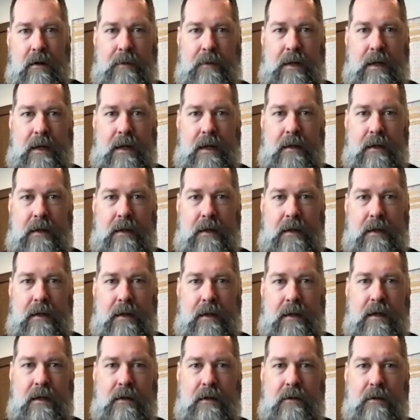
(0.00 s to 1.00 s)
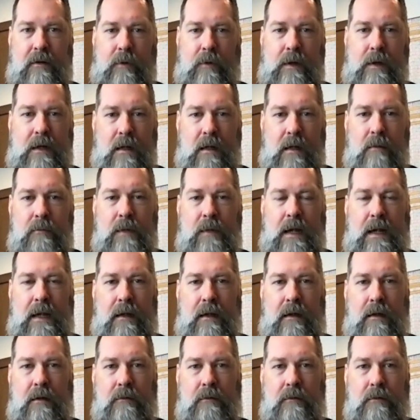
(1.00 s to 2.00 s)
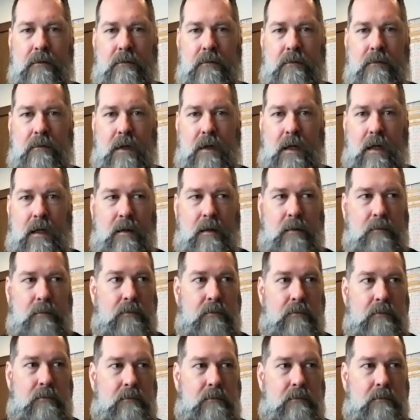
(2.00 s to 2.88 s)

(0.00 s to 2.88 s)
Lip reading: getting initiated into Wicca by a